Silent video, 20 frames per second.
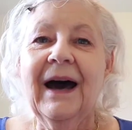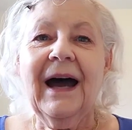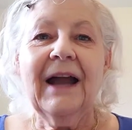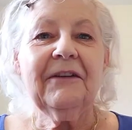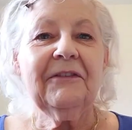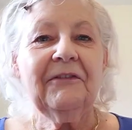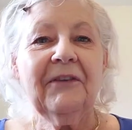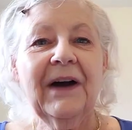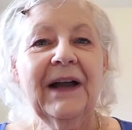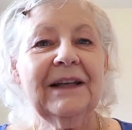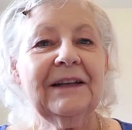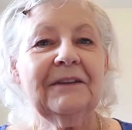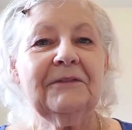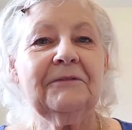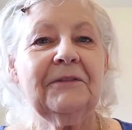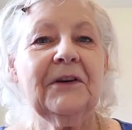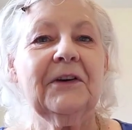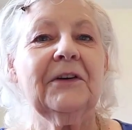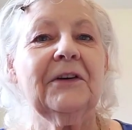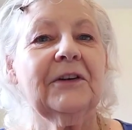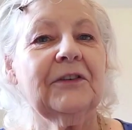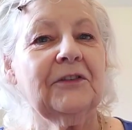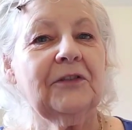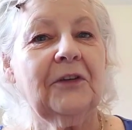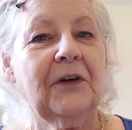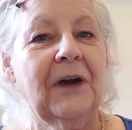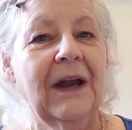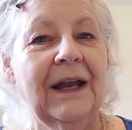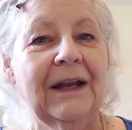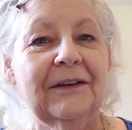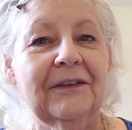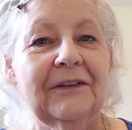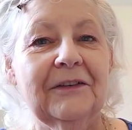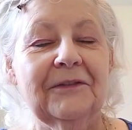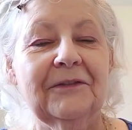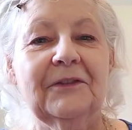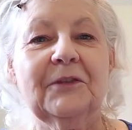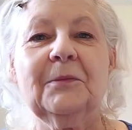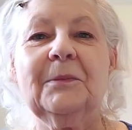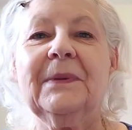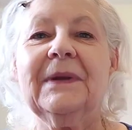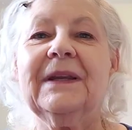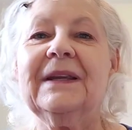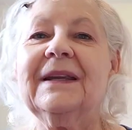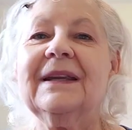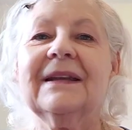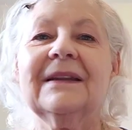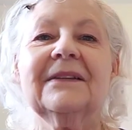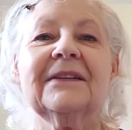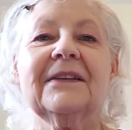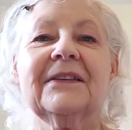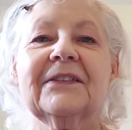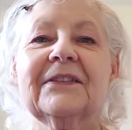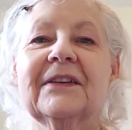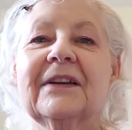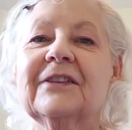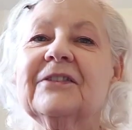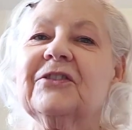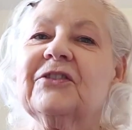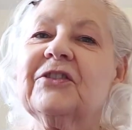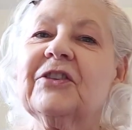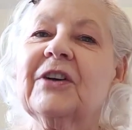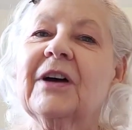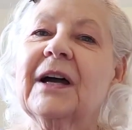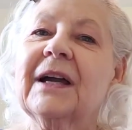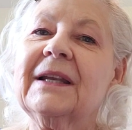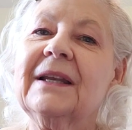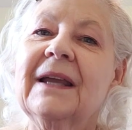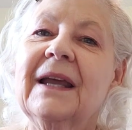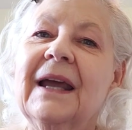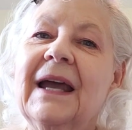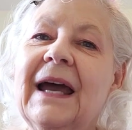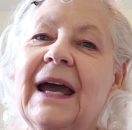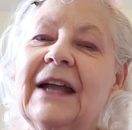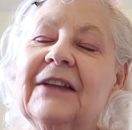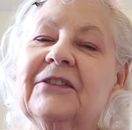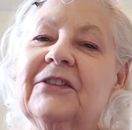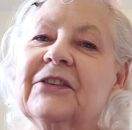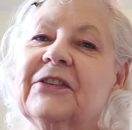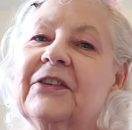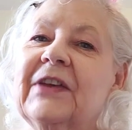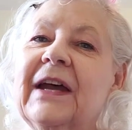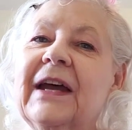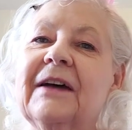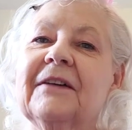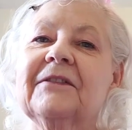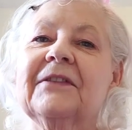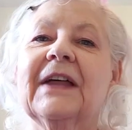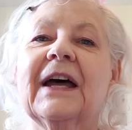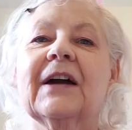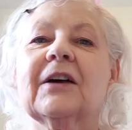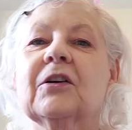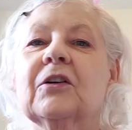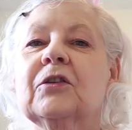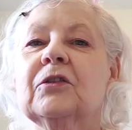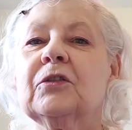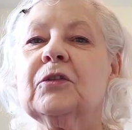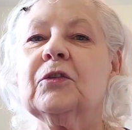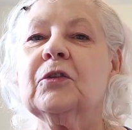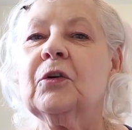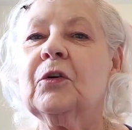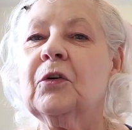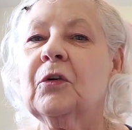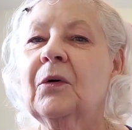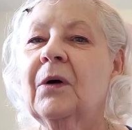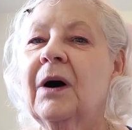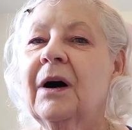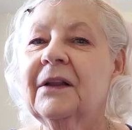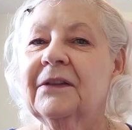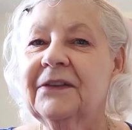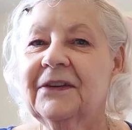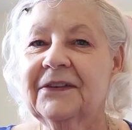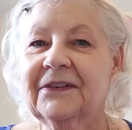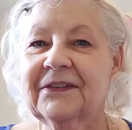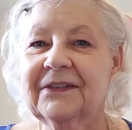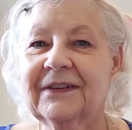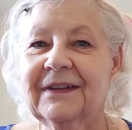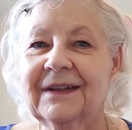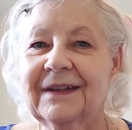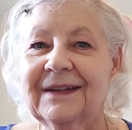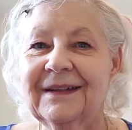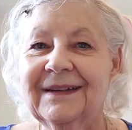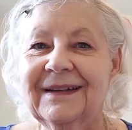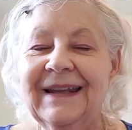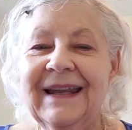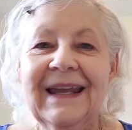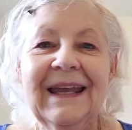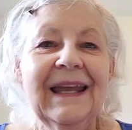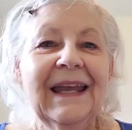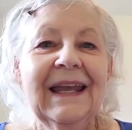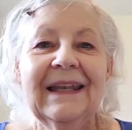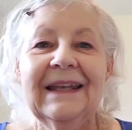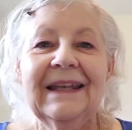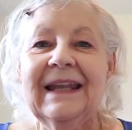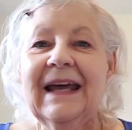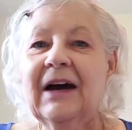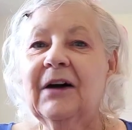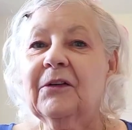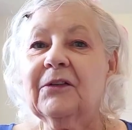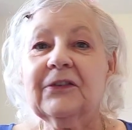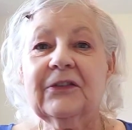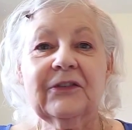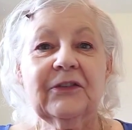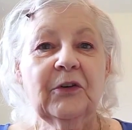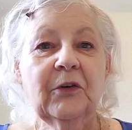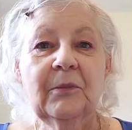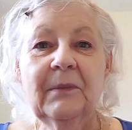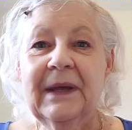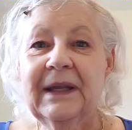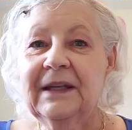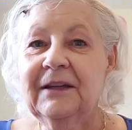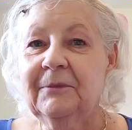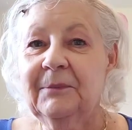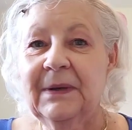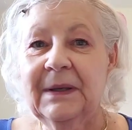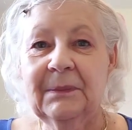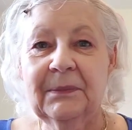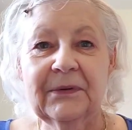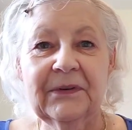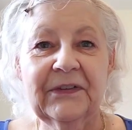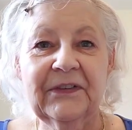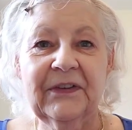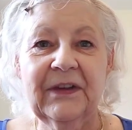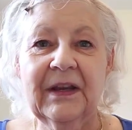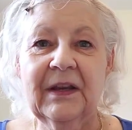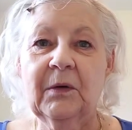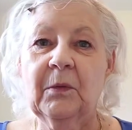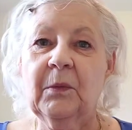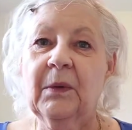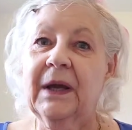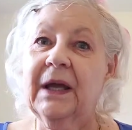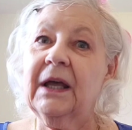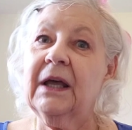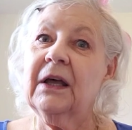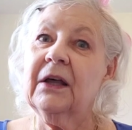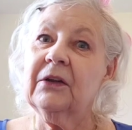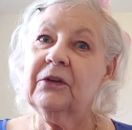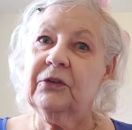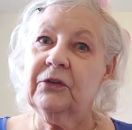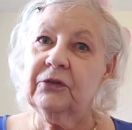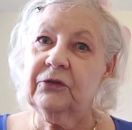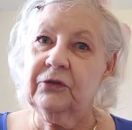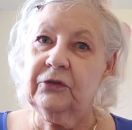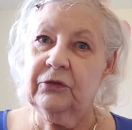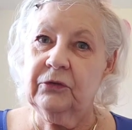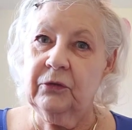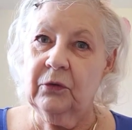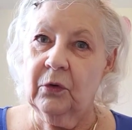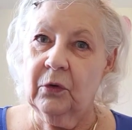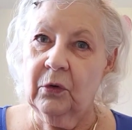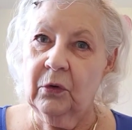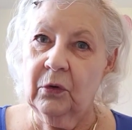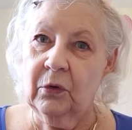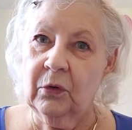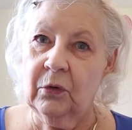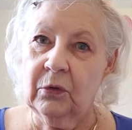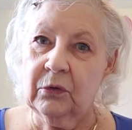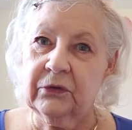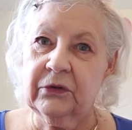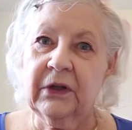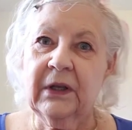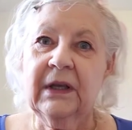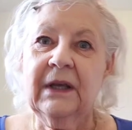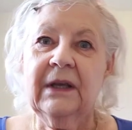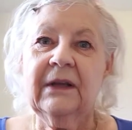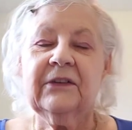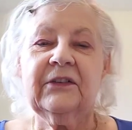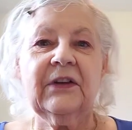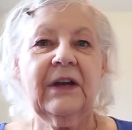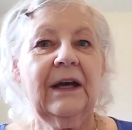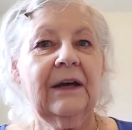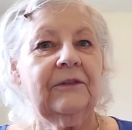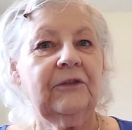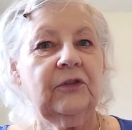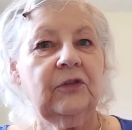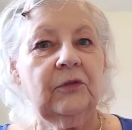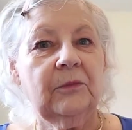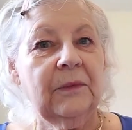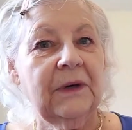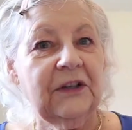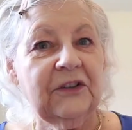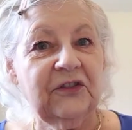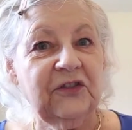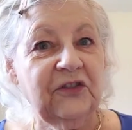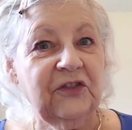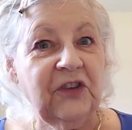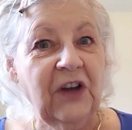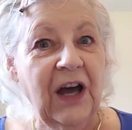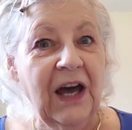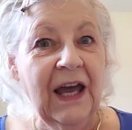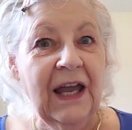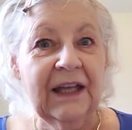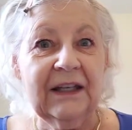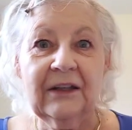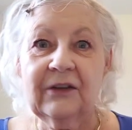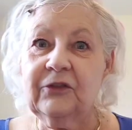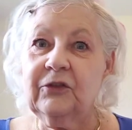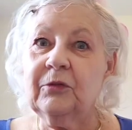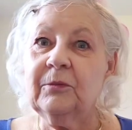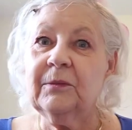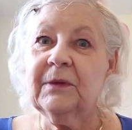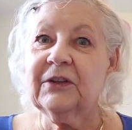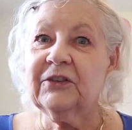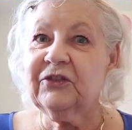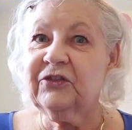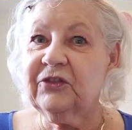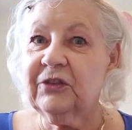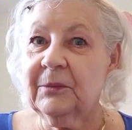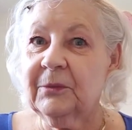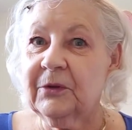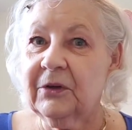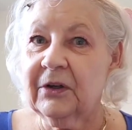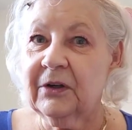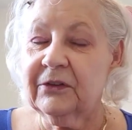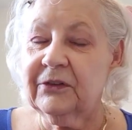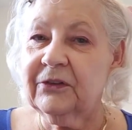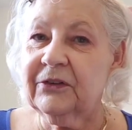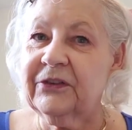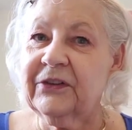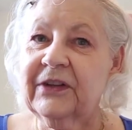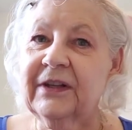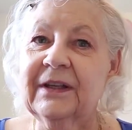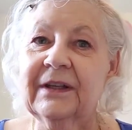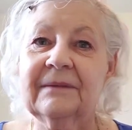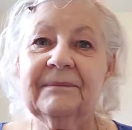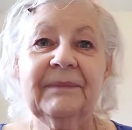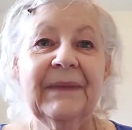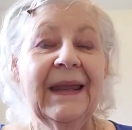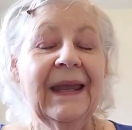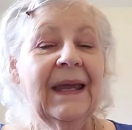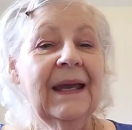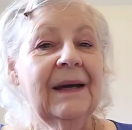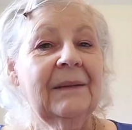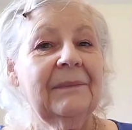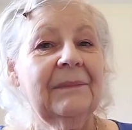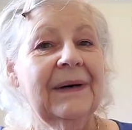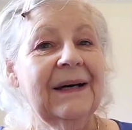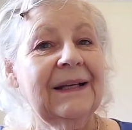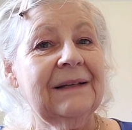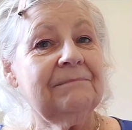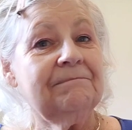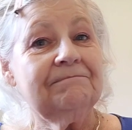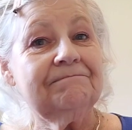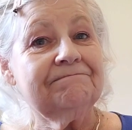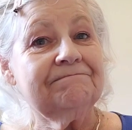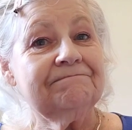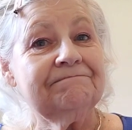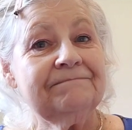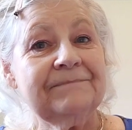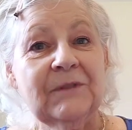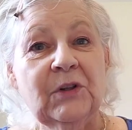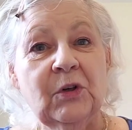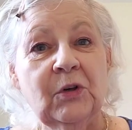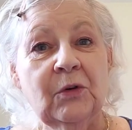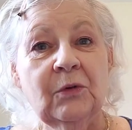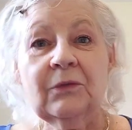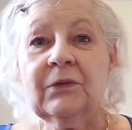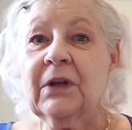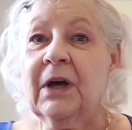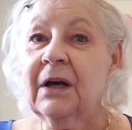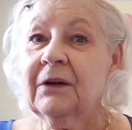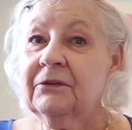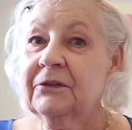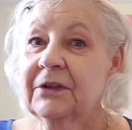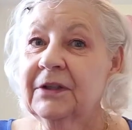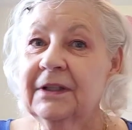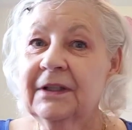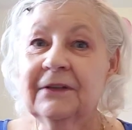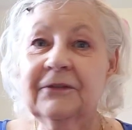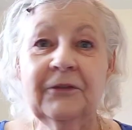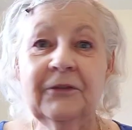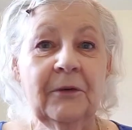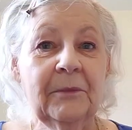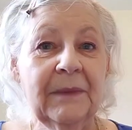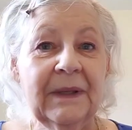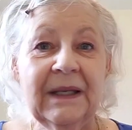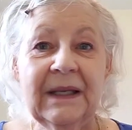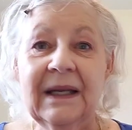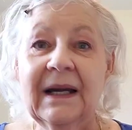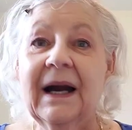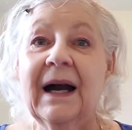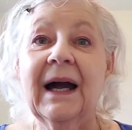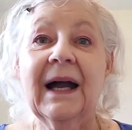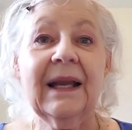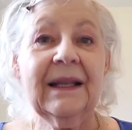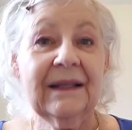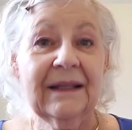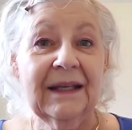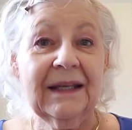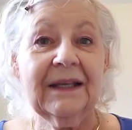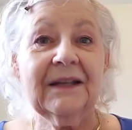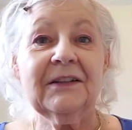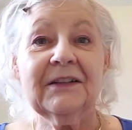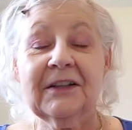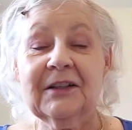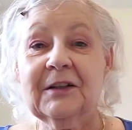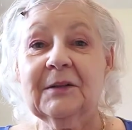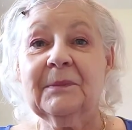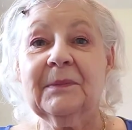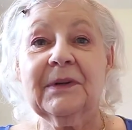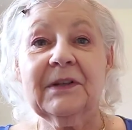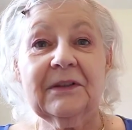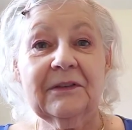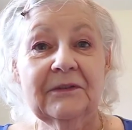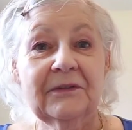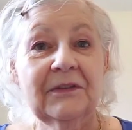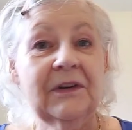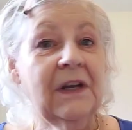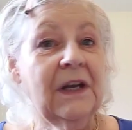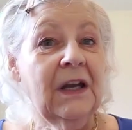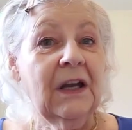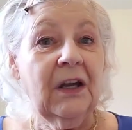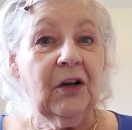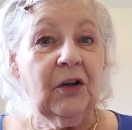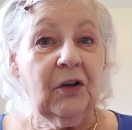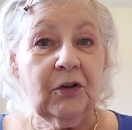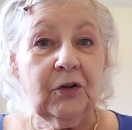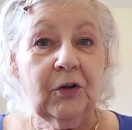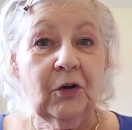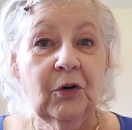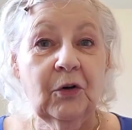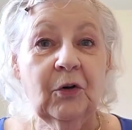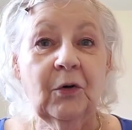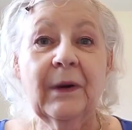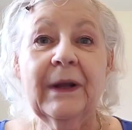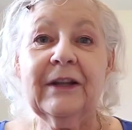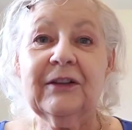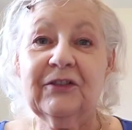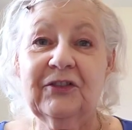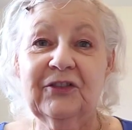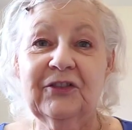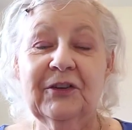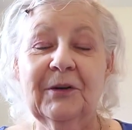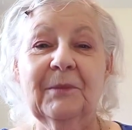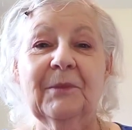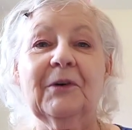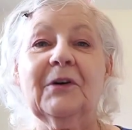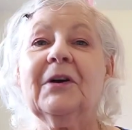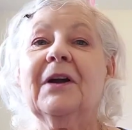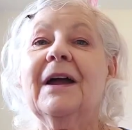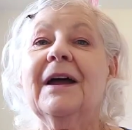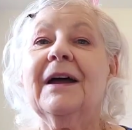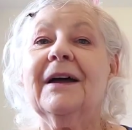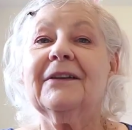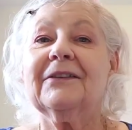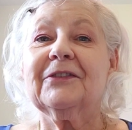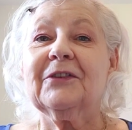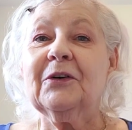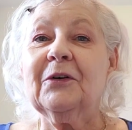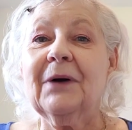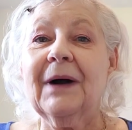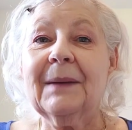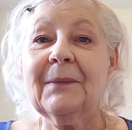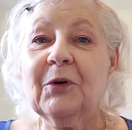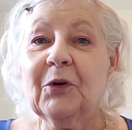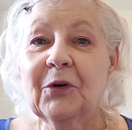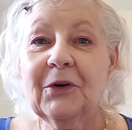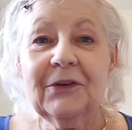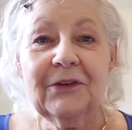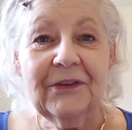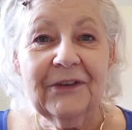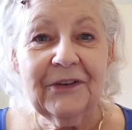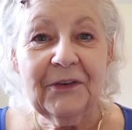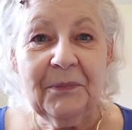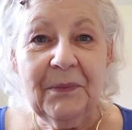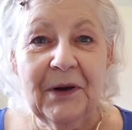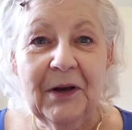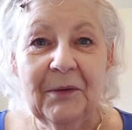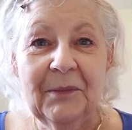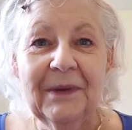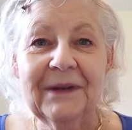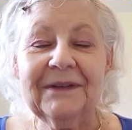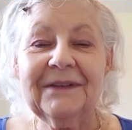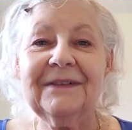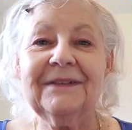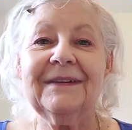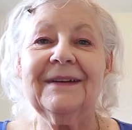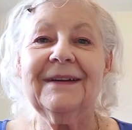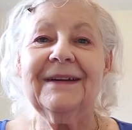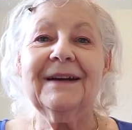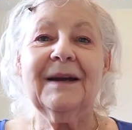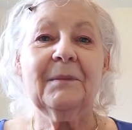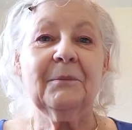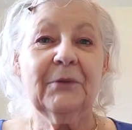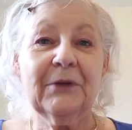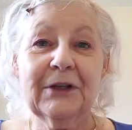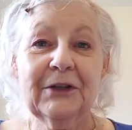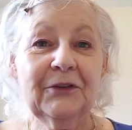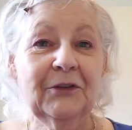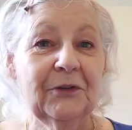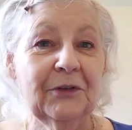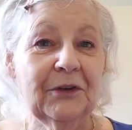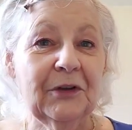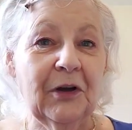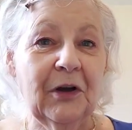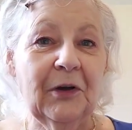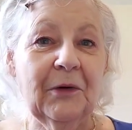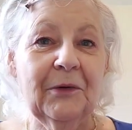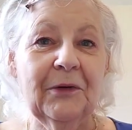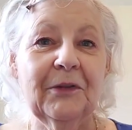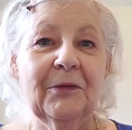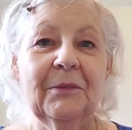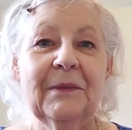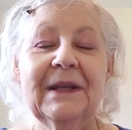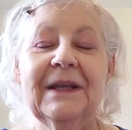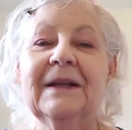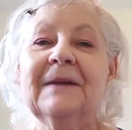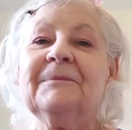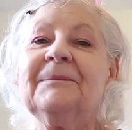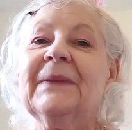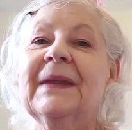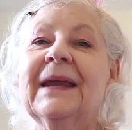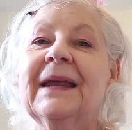I find it very attractive to be in the sunshine and just have that glow on the skin. Now, so many people say, well, you're too old to have too much shine and too much shimmer on your skin. But no, not really for me. I like a little bit of glow and shimmer. So I'm going to experiment today. I'm bringing you along with me.